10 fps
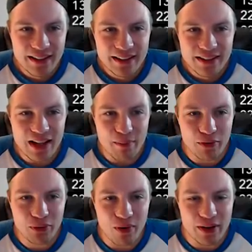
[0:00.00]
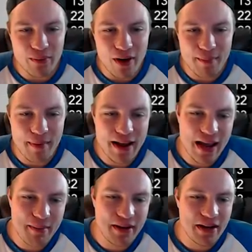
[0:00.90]
Number 21,
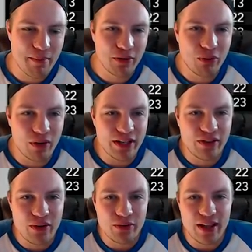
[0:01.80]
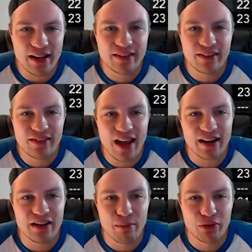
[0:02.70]
Miami. Number 22, Texas
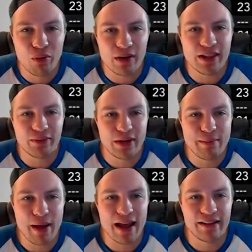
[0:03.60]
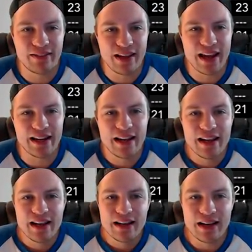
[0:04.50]
Tech. Number 23, Penn State.
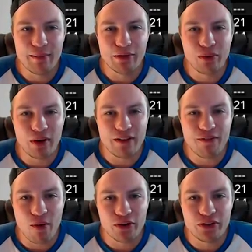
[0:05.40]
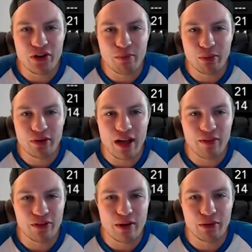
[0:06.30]
Number 24, Duke Blue
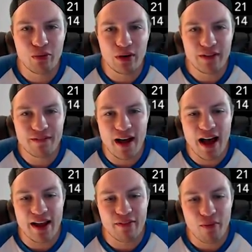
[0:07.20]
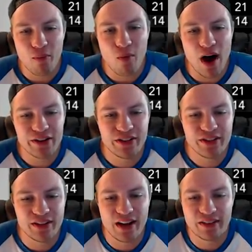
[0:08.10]
Devils. Number 25,
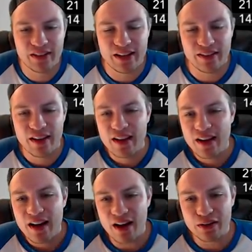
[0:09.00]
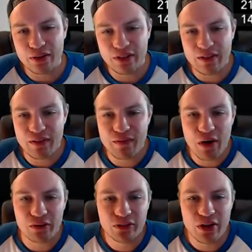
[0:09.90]
Washington Huskies. Other receiving
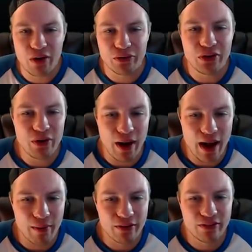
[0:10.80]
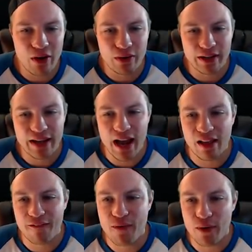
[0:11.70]
votes go to Arizona,
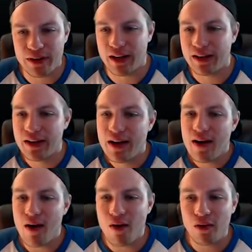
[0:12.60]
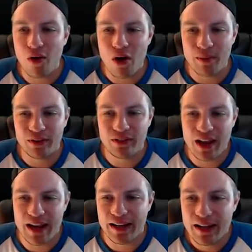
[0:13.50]
California, Oklahoma
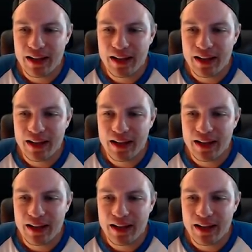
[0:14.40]
State,